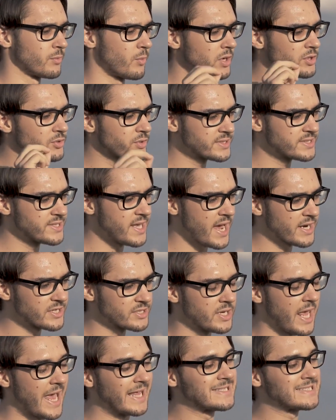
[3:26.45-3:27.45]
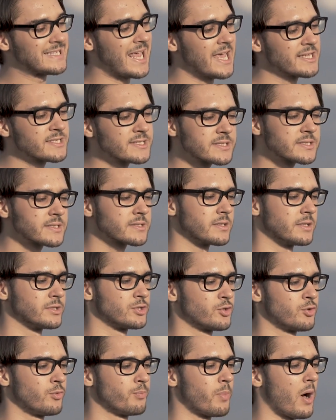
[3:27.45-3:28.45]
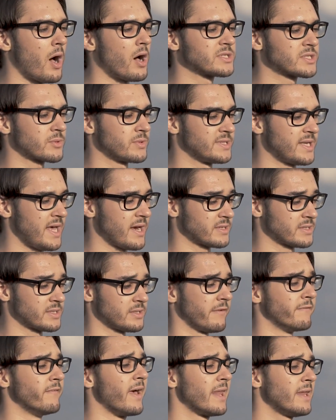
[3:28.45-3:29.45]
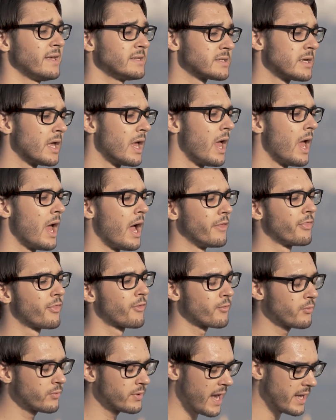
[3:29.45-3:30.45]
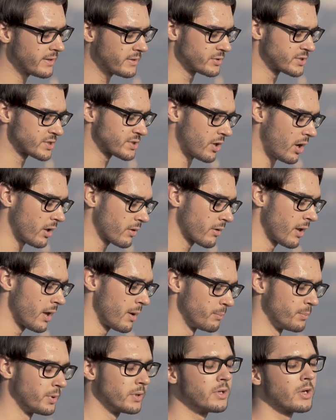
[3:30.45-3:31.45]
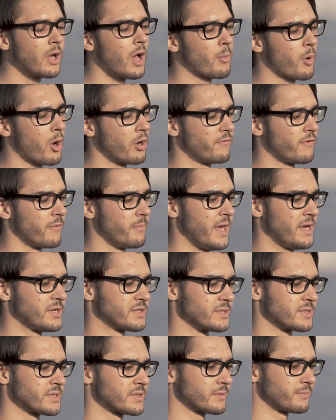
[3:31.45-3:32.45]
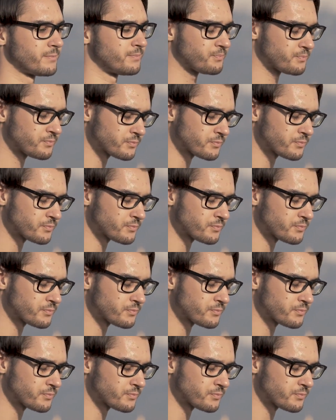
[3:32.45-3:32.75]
So one transaction attests that two past transactions are valid, and through that you start building up confirmations.